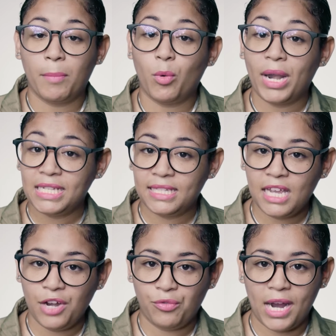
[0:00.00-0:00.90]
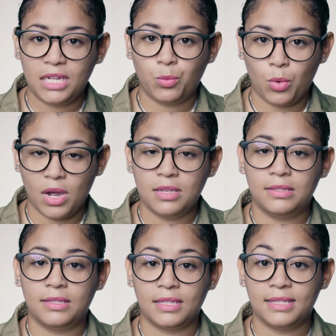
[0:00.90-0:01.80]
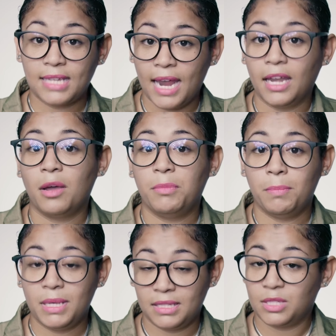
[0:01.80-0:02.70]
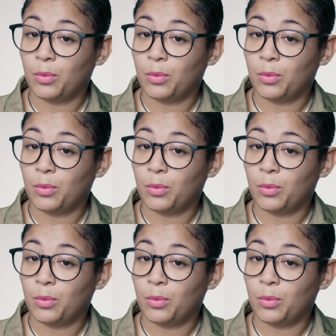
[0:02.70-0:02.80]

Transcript: But what I did get right was signing up the business.